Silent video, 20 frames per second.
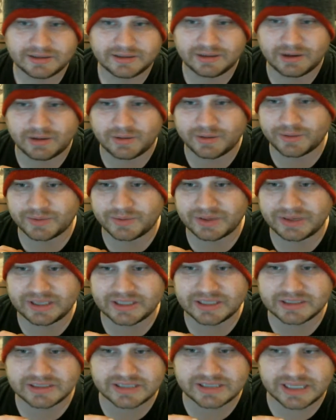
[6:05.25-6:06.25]
Going with
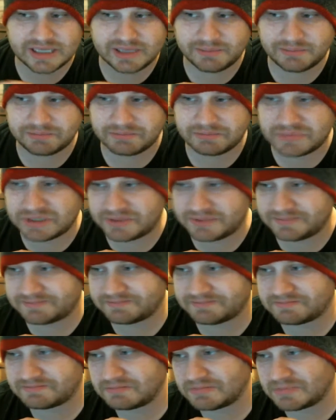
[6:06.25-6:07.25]
this seemed
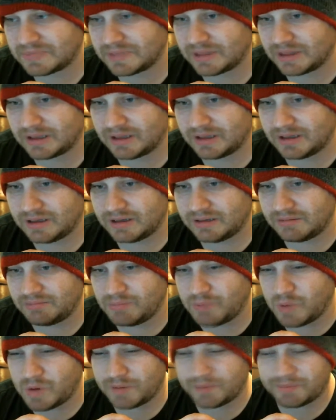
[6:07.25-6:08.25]
more